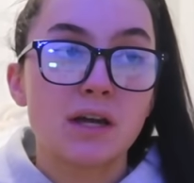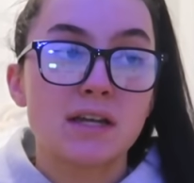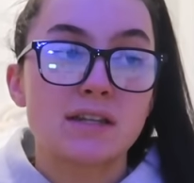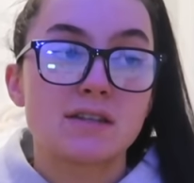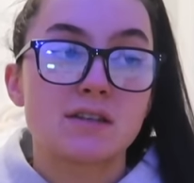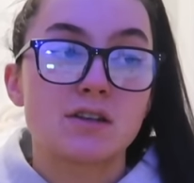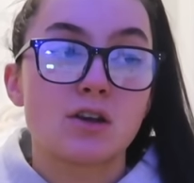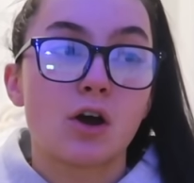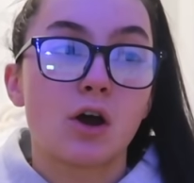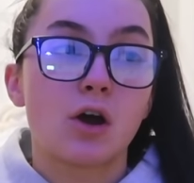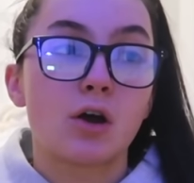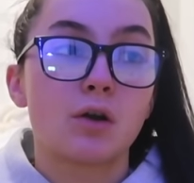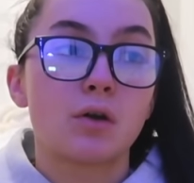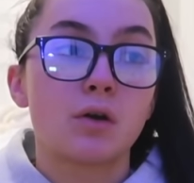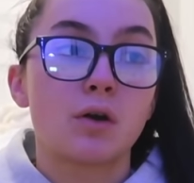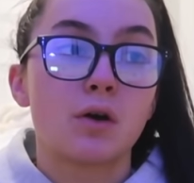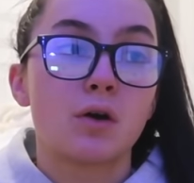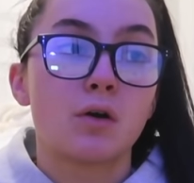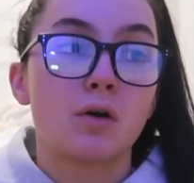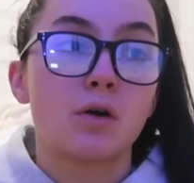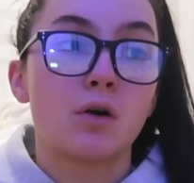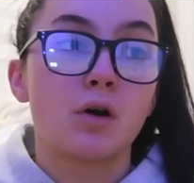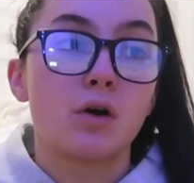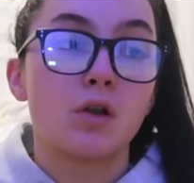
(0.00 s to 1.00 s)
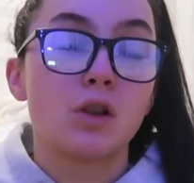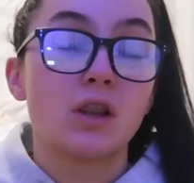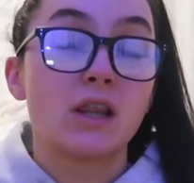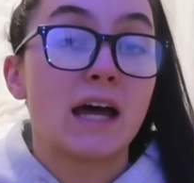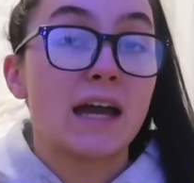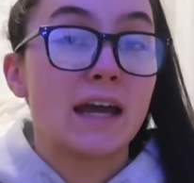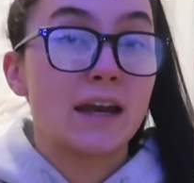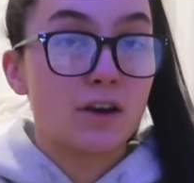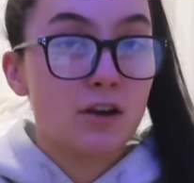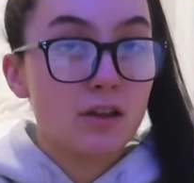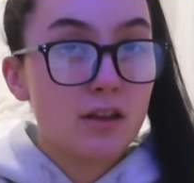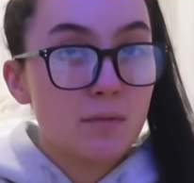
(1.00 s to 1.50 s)
It's not
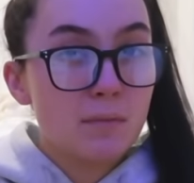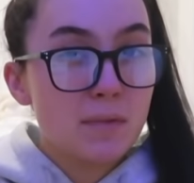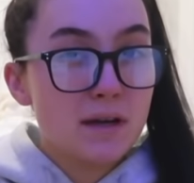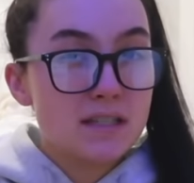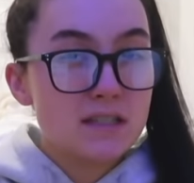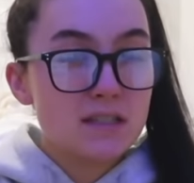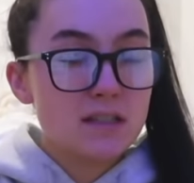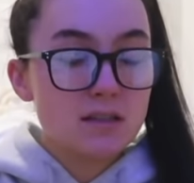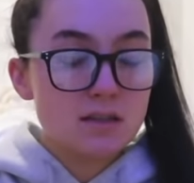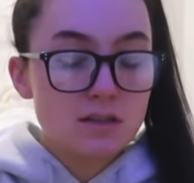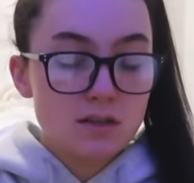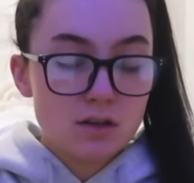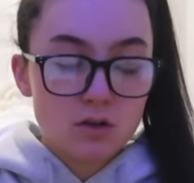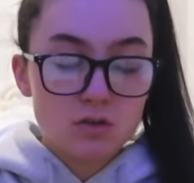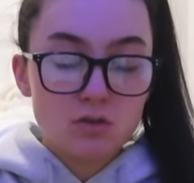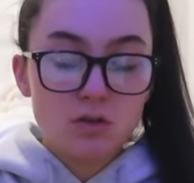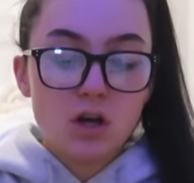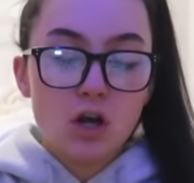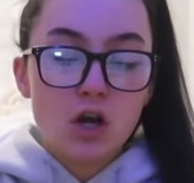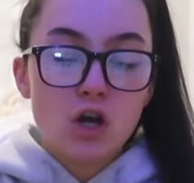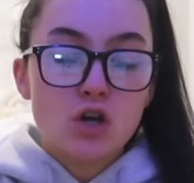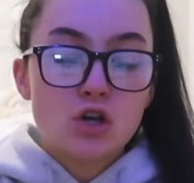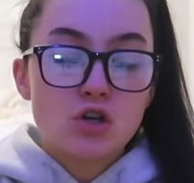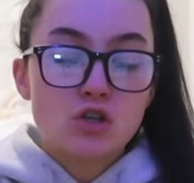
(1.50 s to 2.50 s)
lighter than my skin tone,